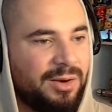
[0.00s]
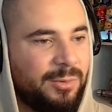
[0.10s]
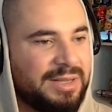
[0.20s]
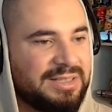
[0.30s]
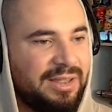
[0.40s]
And I
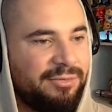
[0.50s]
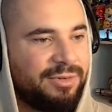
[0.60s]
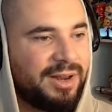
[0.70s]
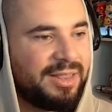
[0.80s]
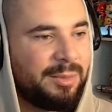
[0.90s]
always
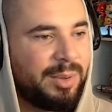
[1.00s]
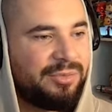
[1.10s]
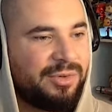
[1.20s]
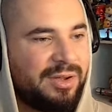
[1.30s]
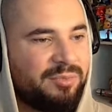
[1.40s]
love running the
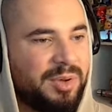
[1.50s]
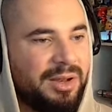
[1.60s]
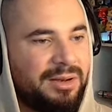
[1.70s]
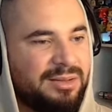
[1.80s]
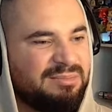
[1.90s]
MP5,
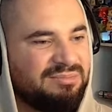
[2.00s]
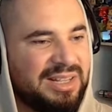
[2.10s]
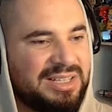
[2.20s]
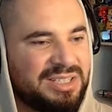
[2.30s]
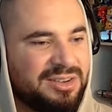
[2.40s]
but
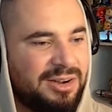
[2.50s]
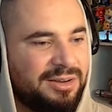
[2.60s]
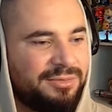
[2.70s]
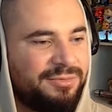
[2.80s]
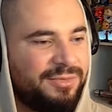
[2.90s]
it just
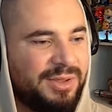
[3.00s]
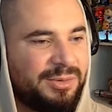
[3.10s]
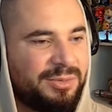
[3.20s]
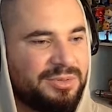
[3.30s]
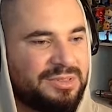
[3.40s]
kind of
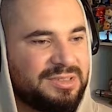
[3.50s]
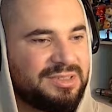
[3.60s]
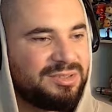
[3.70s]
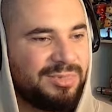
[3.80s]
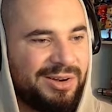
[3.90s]

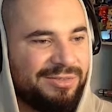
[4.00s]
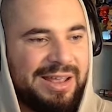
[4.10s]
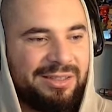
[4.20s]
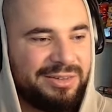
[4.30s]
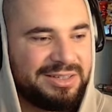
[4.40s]
feels
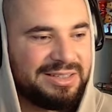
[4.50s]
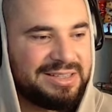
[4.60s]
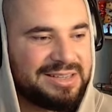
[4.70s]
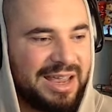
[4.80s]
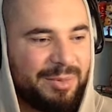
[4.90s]
irrelevant in
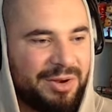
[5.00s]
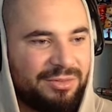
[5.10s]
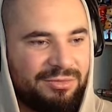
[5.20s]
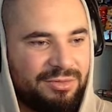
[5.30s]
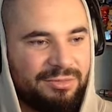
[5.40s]
this game.
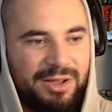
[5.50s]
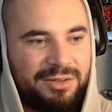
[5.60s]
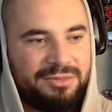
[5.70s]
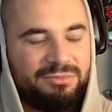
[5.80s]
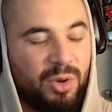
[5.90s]

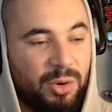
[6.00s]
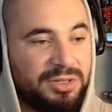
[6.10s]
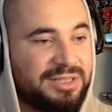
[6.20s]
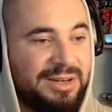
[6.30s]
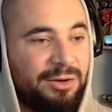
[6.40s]
I
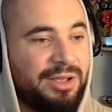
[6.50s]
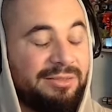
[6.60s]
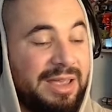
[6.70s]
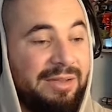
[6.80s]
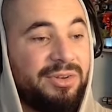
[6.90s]
honestly don't think
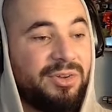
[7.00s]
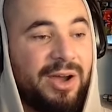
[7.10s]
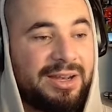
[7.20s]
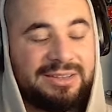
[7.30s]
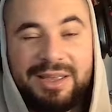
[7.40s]
I've ever
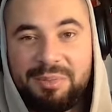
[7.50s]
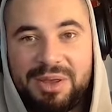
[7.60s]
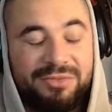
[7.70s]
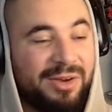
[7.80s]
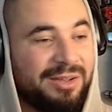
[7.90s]
died to the
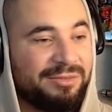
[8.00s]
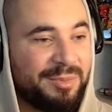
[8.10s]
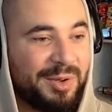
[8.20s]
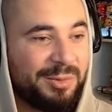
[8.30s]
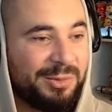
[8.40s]
MP5
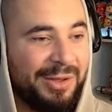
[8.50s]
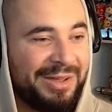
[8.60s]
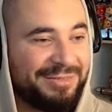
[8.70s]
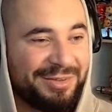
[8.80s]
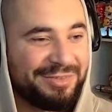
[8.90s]
in my whole
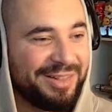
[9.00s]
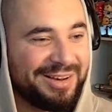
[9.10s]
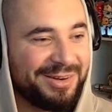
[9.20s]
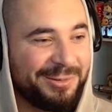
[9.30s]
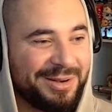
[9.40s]
life. I feel
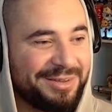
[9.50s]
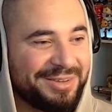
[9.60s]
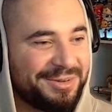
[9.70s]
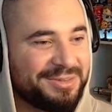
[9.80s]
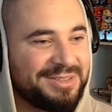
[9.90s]
like no one
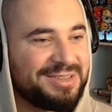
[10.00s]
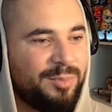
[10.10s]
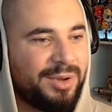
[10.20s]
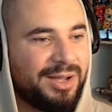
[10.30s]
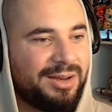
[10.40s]
ever uses
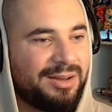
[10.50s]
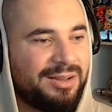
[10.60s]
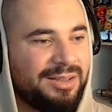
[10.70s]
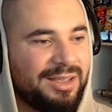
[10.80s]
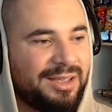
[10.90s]
it, but
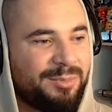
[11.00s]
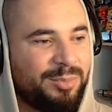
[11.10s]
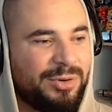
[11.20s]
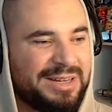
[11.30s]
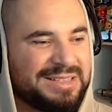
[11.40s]
yeah,
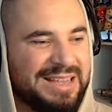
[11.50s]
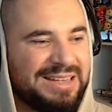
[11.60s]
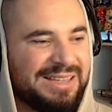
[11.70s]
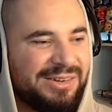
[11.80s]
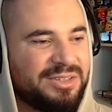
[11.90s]
putting it
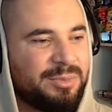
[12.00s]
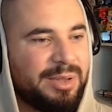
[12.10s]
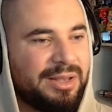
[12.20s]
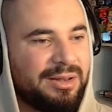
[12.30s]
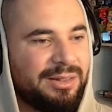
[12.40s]
C tier is a
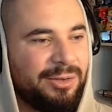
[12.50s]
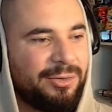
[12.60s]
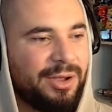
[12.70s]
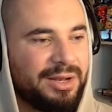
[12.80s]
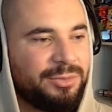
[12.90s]
bit
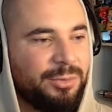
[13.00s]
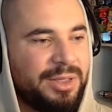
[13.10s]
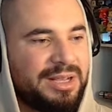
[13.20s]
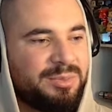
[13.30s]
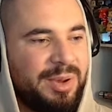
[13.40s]
low. I do
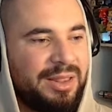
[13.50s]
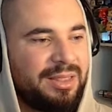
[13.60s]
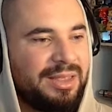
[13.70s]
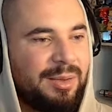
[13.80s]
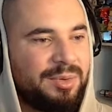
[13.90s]
think it's better
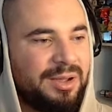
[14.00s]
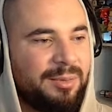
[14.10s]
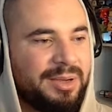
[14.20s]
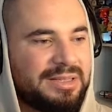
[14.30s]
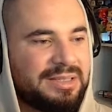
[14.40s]
than the
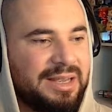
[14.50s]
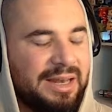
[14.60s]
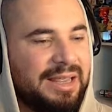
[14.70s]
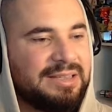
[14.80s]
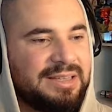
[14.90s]
MDR because
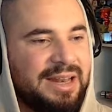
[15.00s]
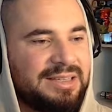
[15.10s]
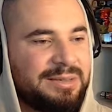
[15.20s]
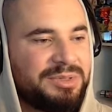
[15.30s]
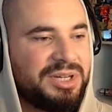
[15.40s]
it is an
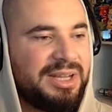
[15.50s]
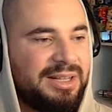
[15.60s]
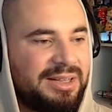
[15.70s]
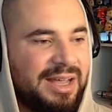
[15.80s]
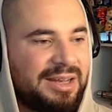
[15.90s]

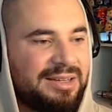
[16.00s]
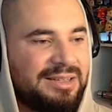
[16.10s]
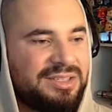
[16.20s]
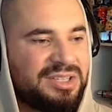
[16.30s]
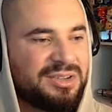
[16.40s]
SMG. That
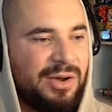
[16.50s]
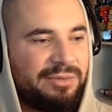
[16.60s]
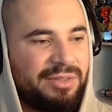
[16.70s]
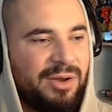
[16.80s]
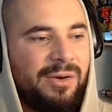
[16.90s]
is just
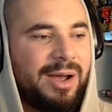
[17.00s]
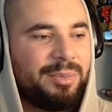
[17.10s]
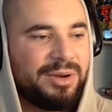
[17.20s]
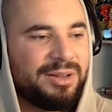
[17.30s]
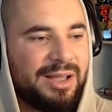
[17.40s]
kind of the
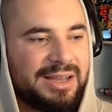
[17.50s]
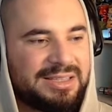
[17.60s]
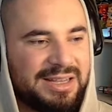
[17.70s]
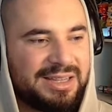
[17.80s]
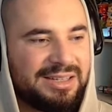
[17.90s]
hybrid, like I
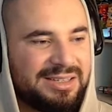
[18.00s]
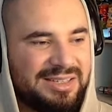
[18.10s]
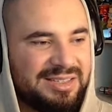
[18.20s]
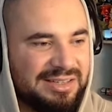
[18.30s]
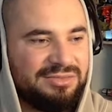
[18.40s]
said, that
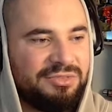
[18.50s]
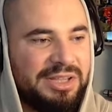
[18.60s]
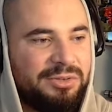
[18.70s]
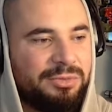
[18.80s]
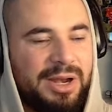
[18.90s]
just doesn't
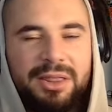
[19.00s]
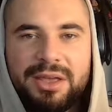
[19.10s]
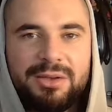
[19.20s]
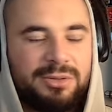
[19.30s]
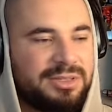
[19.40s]
really do
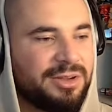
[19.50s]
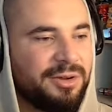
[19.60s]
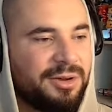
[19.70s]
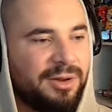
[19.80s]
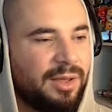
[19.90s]
anything good.
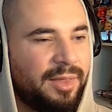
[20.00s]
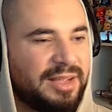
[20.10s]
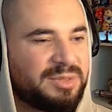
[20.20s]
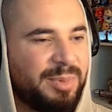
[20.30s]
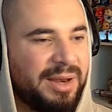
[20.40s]
So I
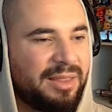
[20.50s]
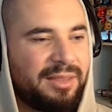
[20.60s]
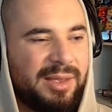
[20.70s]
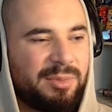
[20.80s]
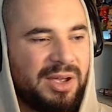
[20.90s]
think it's better than
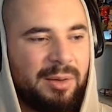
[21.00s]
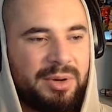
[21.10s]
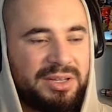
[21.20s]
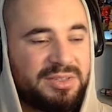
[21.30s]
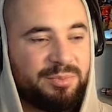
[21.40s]
the MDR,
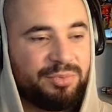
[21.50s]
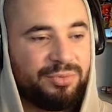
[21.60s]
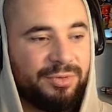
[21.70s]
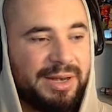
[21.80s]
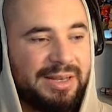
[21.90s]
but it's
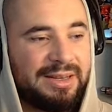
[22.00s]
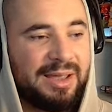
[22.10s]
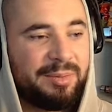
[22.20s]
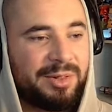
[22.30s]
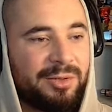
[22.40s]
pretty
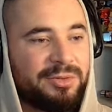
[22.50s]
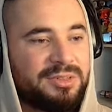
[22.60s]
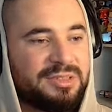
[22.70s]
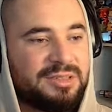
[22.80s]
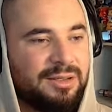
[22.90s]
damn
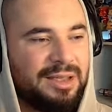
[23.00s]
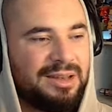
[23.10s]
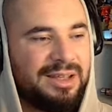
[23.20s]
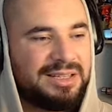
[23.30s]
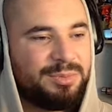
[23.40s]
close.
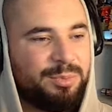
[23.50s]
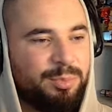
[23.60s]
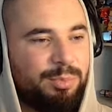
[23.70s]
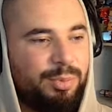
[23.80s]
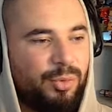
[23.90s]
It's
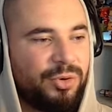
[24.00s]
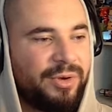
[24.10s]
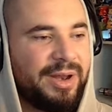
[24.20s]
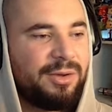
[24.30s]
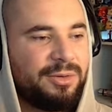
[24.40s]

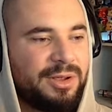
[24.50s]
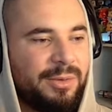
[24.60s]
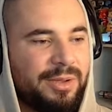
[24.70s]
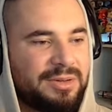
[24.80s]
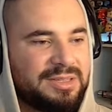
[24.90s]
bordering on
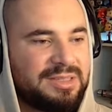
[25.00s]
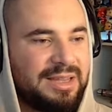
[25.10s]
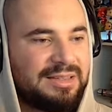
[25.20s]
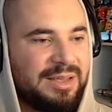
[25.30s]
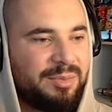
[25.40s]
going on C
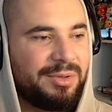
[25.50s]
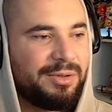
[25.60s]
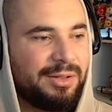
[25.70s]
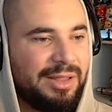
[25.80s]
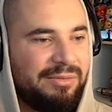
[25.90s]
tier, but
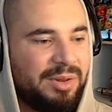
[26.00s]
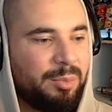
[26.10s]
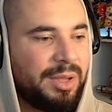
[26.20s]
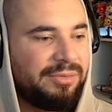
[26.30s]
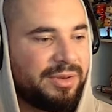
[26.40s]
I'll leave it
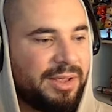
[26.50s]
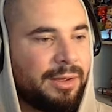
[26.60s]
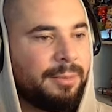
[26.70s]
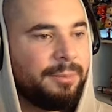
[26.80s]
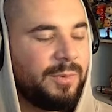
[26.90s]
in B for
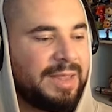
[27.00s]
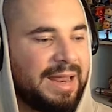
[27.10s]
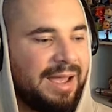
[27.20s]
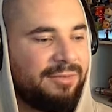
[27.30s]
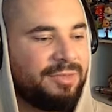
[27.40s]
now. We then
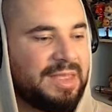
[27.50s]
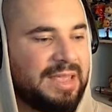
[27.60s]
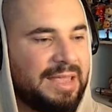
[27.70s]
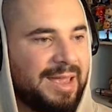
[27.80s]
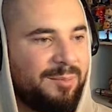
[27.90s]
have
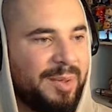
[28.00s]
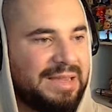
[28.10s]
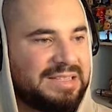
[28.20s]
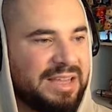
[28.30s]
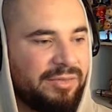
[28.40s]
the
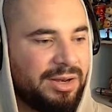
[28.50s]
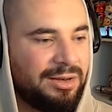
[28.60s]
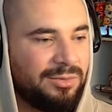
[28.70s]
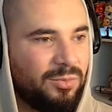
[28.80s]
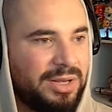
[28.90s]

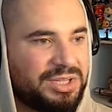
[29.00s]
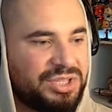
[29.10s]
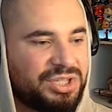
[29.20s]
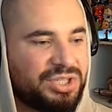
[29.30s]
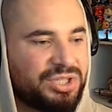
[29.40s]
MP7,
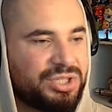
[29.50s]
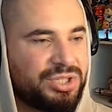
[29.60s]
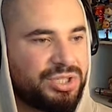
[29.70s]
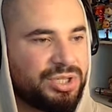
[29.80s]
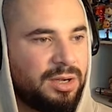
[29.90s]

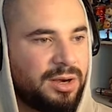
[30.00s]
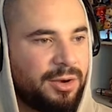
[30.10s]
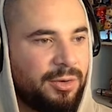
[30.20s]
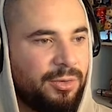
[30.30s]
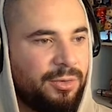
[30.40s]
which I
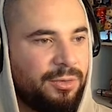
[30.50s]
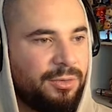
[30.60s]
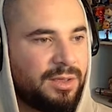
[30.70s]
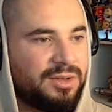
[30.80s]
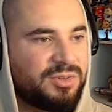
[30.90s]
don't
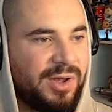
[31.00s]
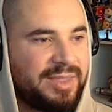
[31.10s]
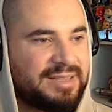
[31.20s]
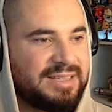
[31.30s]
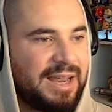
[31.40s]
know, it's
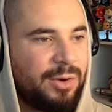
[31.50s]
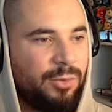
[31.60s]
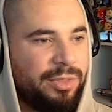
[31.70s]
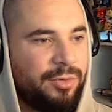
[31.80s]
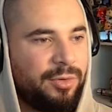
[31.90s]
either second
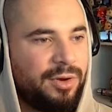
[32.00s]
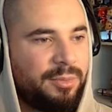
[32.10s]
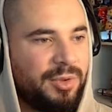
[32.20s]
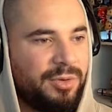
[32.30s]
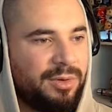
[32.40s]
or third.
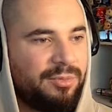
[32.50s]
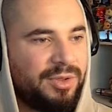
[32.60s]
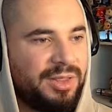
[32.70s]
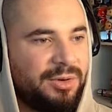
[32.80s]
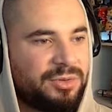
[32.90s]
I'm
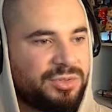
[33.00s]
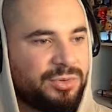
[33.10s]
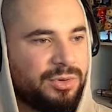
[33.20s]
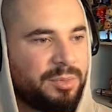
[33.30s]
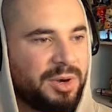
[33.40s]
really not
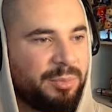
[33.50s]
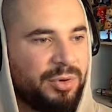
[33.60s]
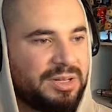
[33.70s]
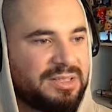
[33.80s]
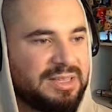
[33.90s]
sure. I'm gonna
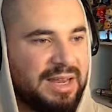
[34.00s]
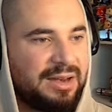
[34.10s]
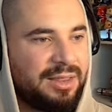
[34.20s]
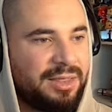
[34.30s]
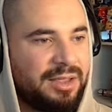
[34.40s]
put it
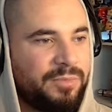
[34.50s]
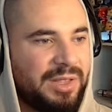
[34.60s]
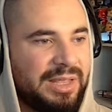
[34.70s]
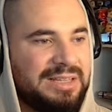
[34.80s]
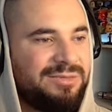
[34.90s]
second, I think.
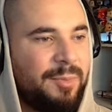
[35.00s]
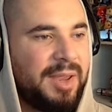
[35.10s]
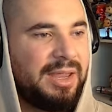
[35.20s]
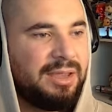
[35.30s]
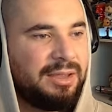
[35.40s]
At least for
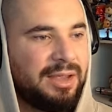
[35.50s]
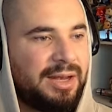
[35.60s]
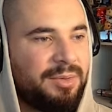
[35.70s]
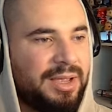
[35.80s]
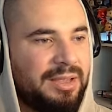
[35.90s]
me,
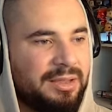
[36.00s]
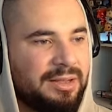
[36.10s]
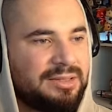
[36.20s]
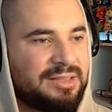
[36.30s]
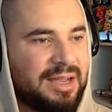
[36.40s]
anyway,
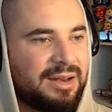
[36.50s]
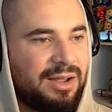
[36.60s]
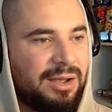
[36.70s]
it's second.